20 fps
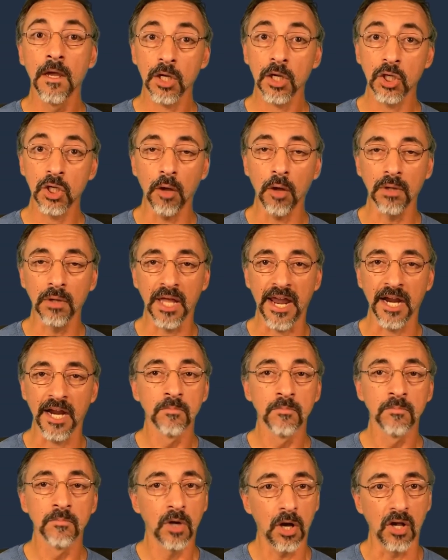Golang,
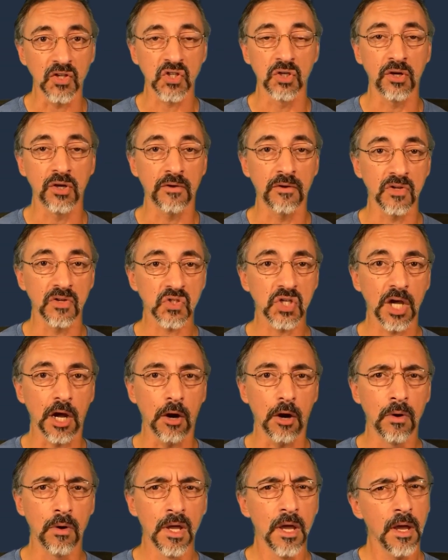also known as
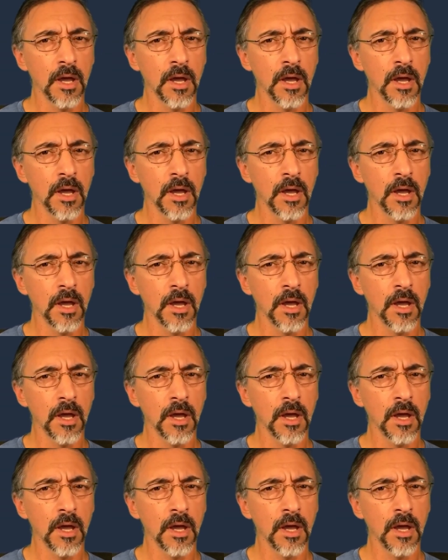Go,